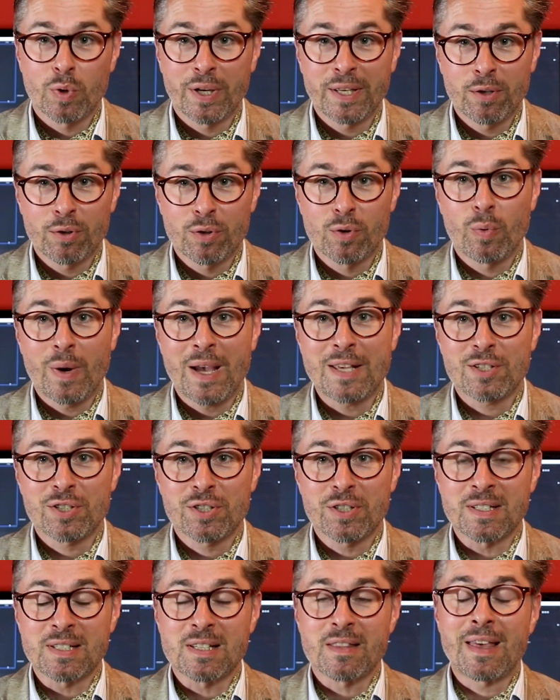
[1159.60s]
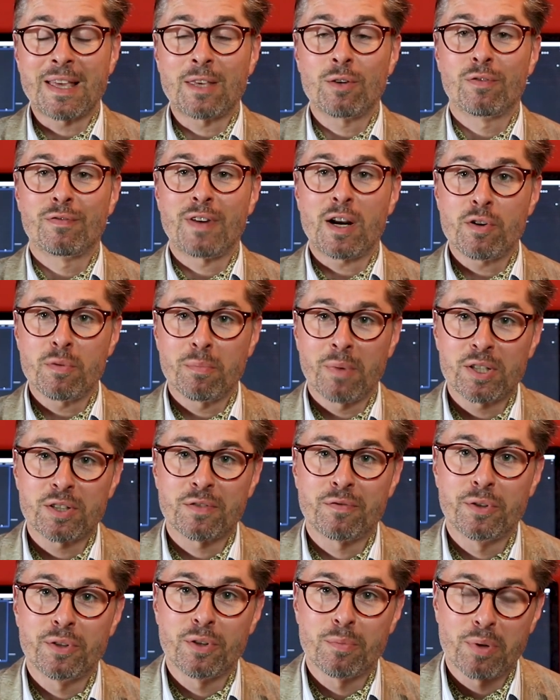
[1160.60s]
were your questions. Thank you very much
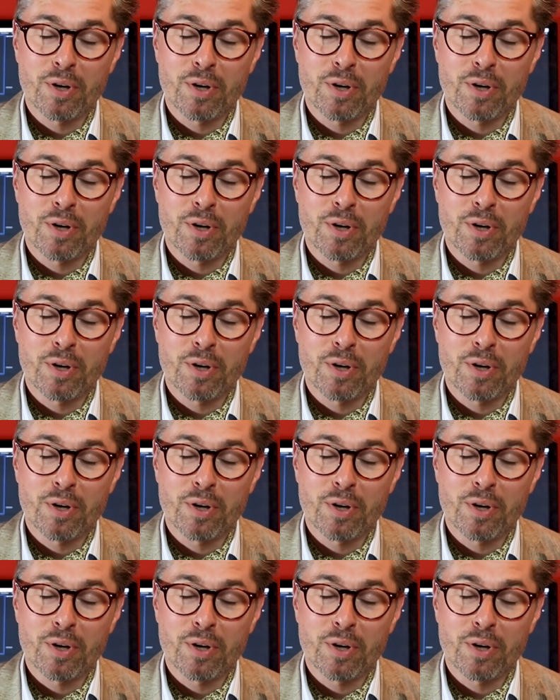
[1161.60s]
for your